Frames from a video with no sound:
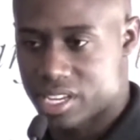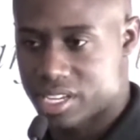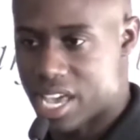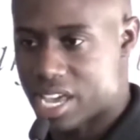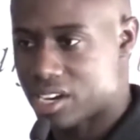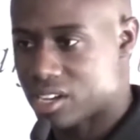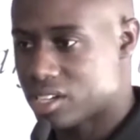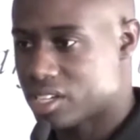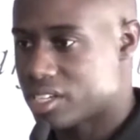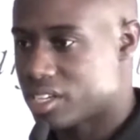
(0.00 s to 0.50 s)

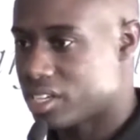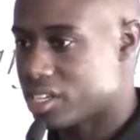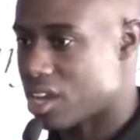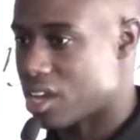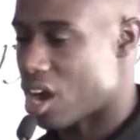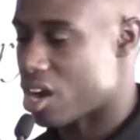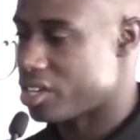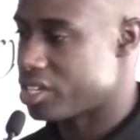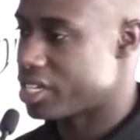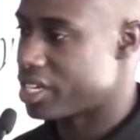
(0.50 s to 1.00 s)
Not only
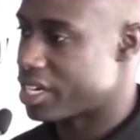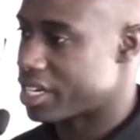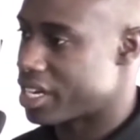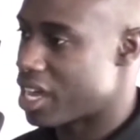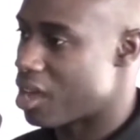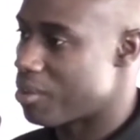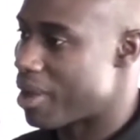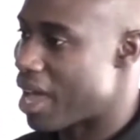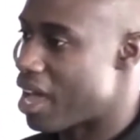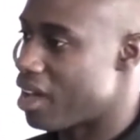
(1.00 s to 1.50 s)
are you going to
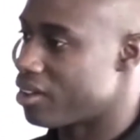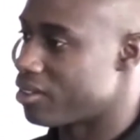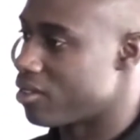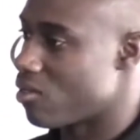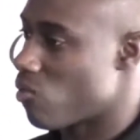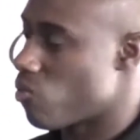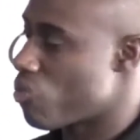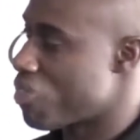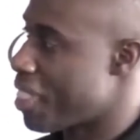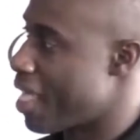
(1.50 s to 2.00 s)
come out
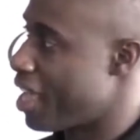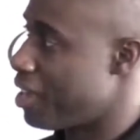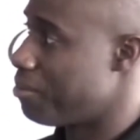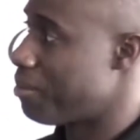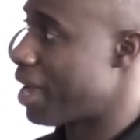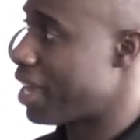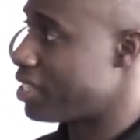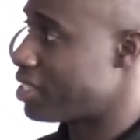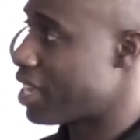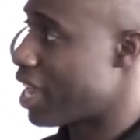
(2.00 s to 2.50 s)
and
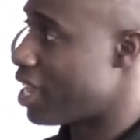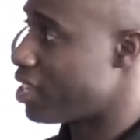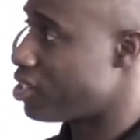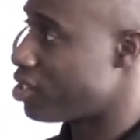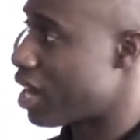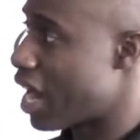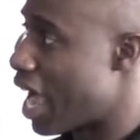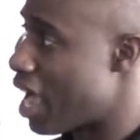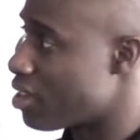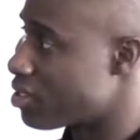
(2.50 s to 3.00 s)
maintain
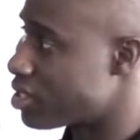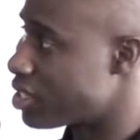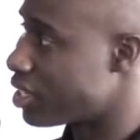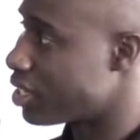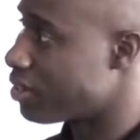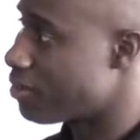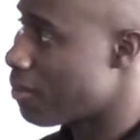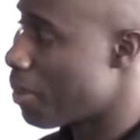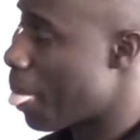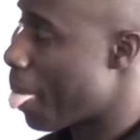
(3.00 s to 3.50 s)
your
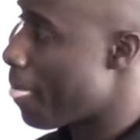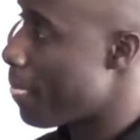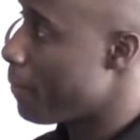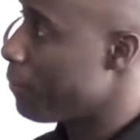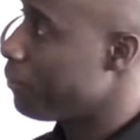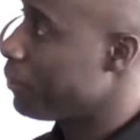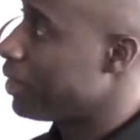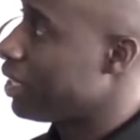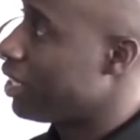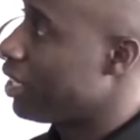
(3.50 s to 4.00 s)
housing
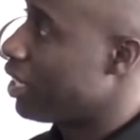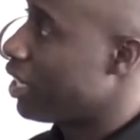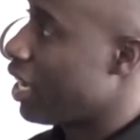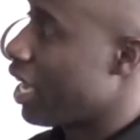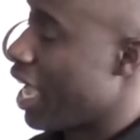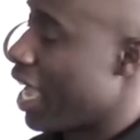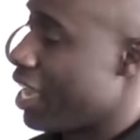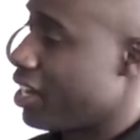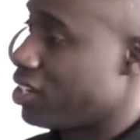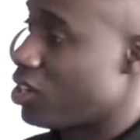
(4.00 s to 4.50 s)

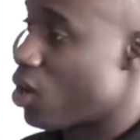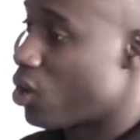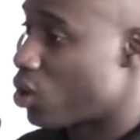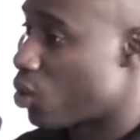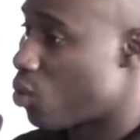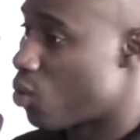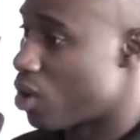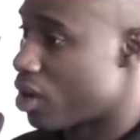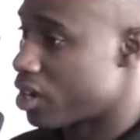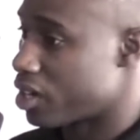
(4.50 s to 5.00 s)
and go
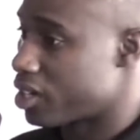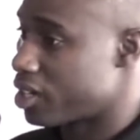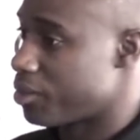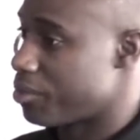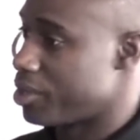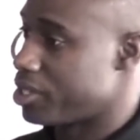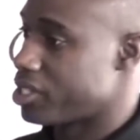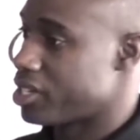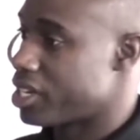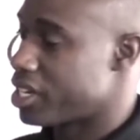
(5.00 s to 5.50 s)
to work,
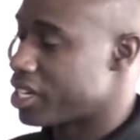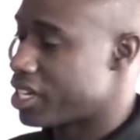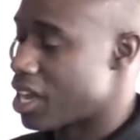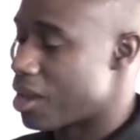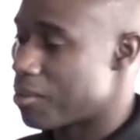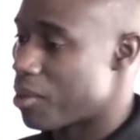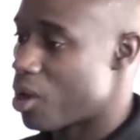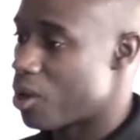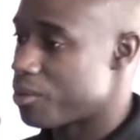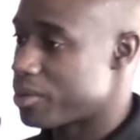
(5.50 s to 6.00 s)
but you're going to
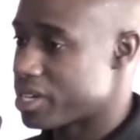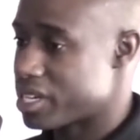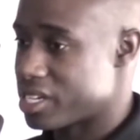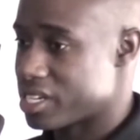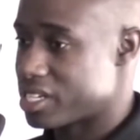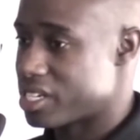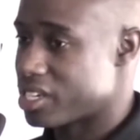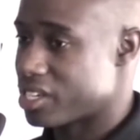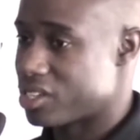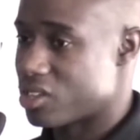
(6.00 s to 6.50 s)
come home, you're
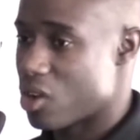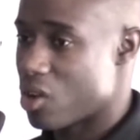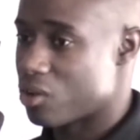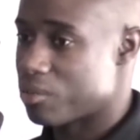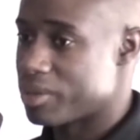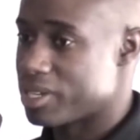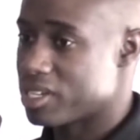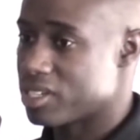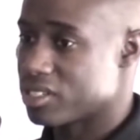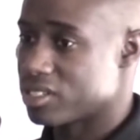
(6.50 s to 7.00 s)
going to cook your
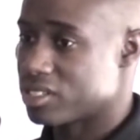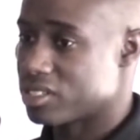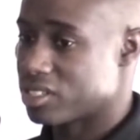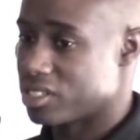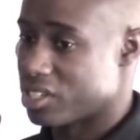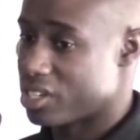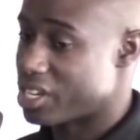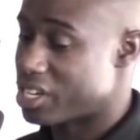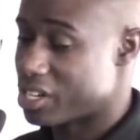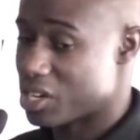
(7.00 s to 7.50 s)
own meals,
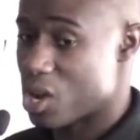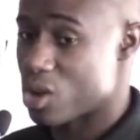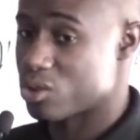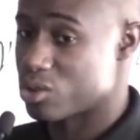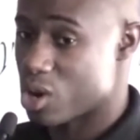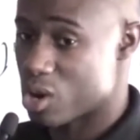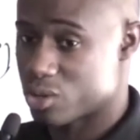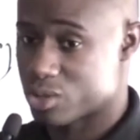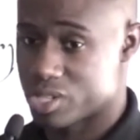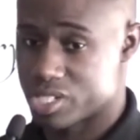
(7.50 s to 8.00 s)
you're going to go
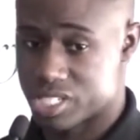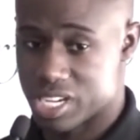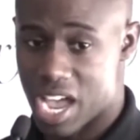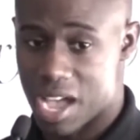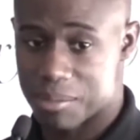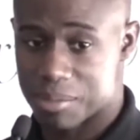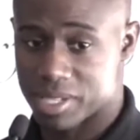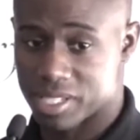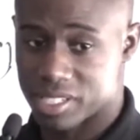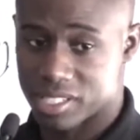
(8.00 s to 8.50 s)
grocery
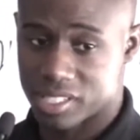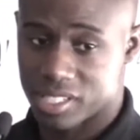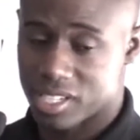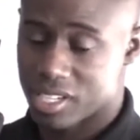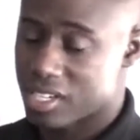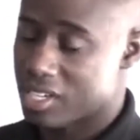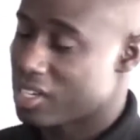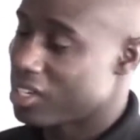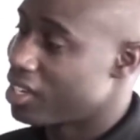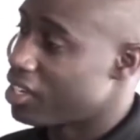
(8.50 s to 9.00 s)
shopping,
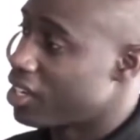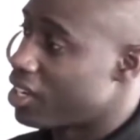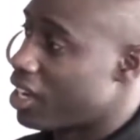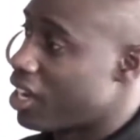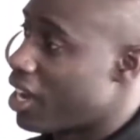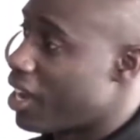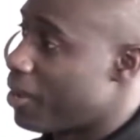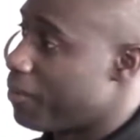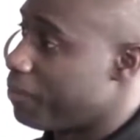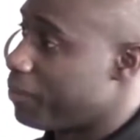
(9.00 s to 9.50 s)

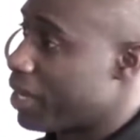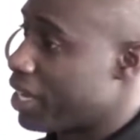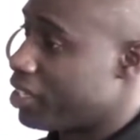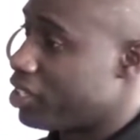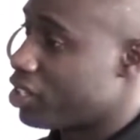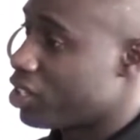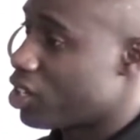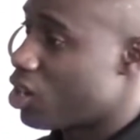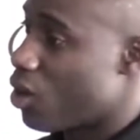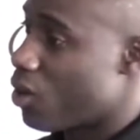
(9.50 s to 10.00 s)
um,
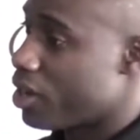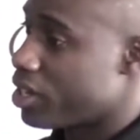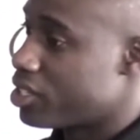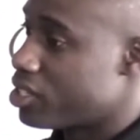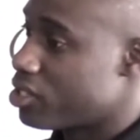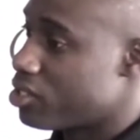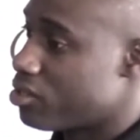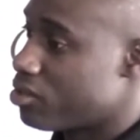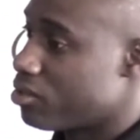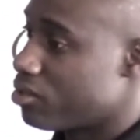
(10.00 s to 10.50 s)
and you're going
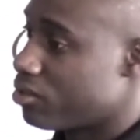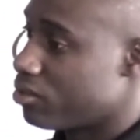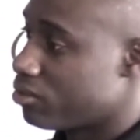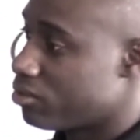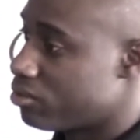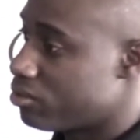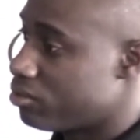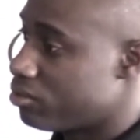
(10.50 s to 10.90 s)
to